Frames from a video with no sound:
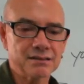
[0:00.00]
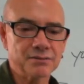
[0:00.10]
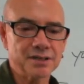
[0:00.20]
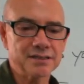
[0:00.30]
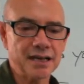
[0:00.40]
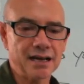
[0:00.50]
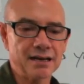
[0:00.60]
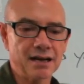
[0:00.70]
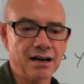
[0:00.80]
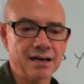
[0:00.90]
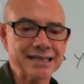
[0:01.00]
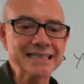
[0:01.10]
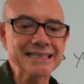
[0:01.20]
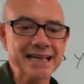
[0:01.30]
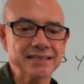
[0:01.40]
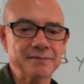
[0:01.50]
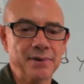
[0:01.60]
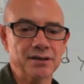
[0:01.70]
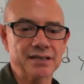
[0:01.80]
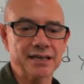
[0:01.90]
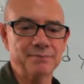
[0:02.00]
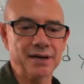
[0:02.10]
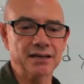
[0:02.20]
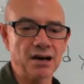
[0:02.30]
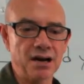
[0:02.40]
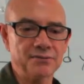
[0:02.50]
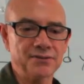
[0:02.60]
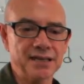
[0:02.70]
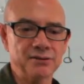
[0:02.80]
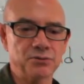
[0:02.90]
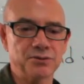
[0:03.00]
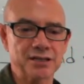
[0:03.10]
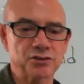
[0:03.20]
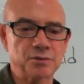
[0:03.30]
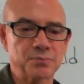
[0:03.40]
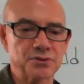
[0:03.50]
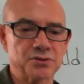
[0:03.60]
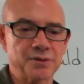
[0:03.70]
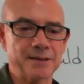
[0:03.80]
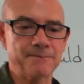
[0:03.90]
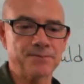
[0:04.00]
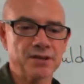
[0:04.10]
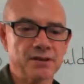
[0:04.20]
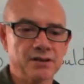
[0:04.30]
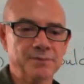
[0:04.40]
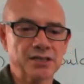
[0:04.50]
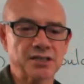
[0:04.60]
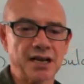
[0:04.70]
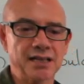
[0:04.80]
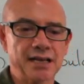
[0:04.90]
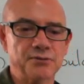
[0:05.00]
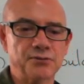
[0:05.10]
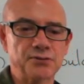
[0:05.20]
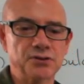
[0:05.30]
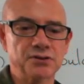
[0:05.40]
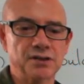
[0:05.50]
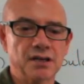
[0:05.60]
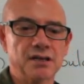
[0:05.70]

what is that? Condensed milk in my coffee. Ooh, that's super sweet. Umesh, I like fruit